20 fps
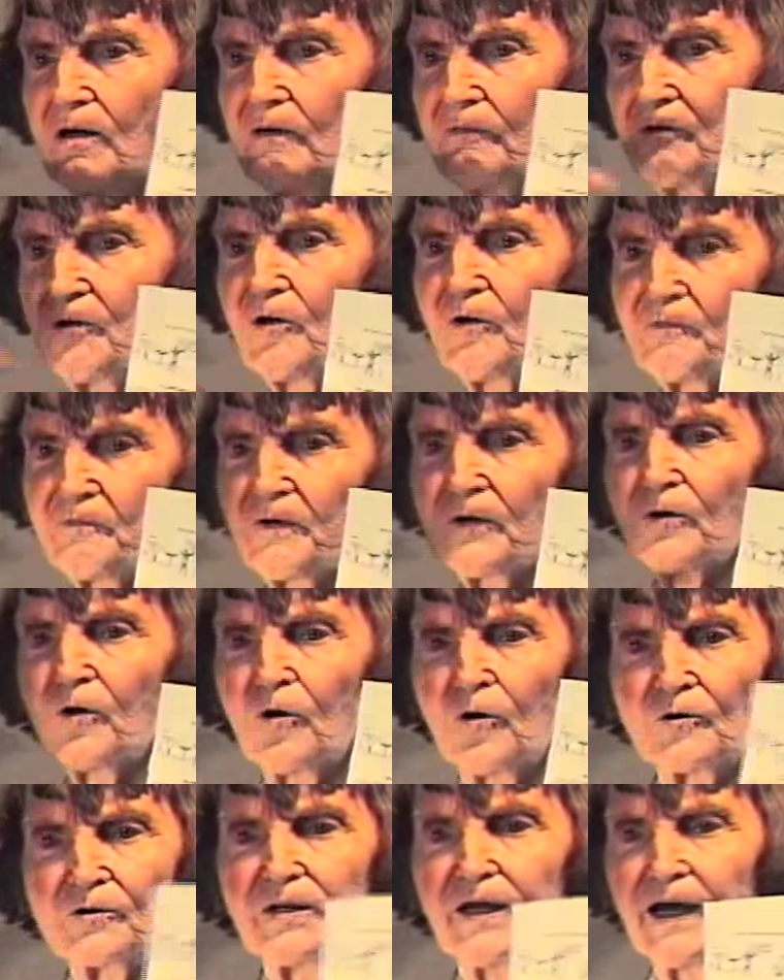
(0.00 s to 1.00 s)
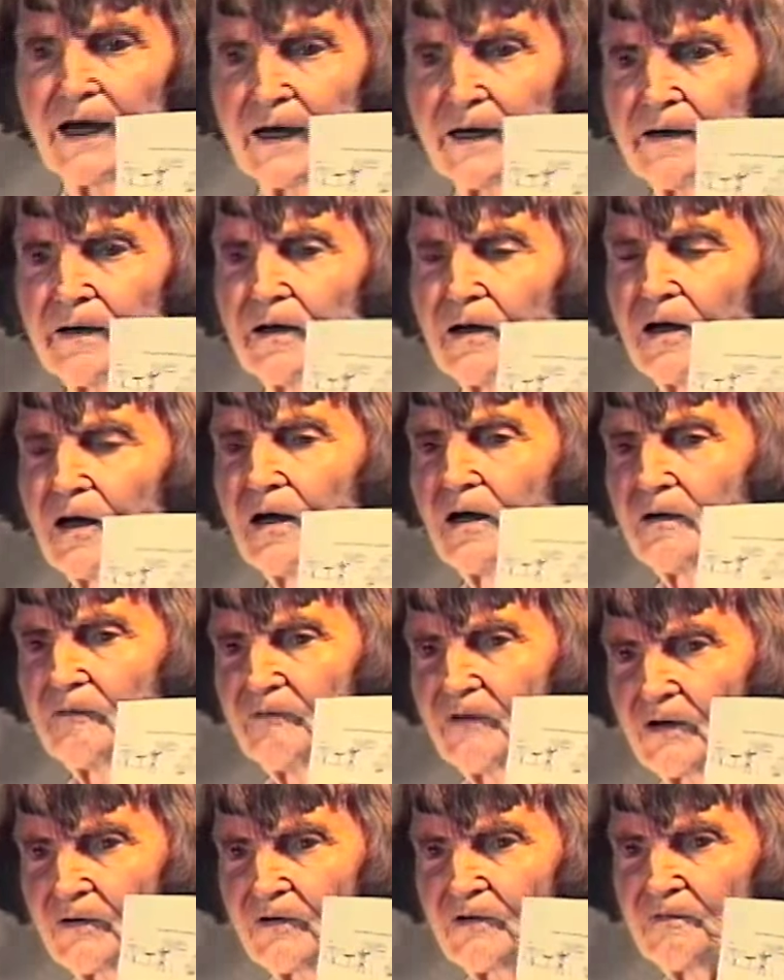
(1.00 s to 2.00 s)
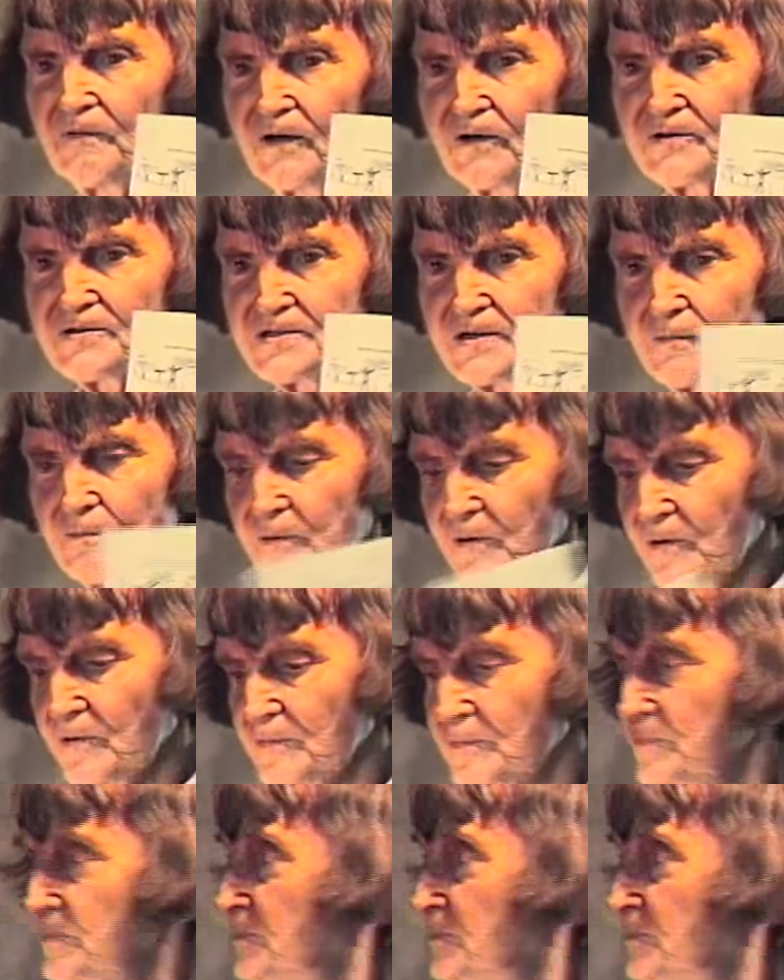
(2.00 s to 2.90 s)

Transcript: of you for the whole day, very, very simple.